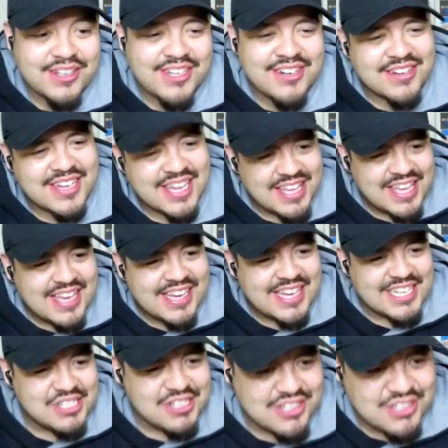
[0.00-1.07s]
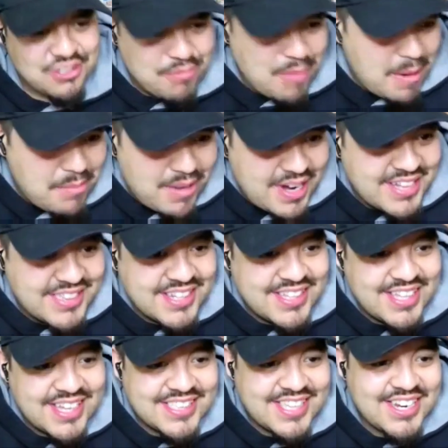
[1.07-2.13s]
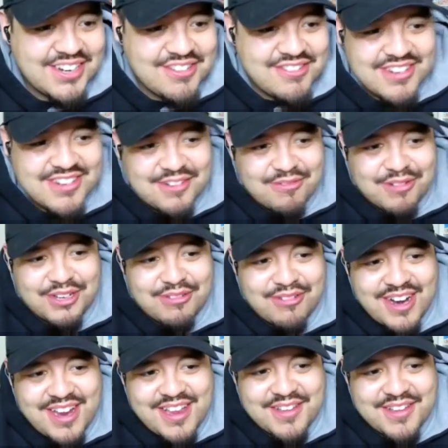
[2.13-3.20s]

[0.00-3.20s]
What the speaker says: Could you remember anything like that going on where you were at?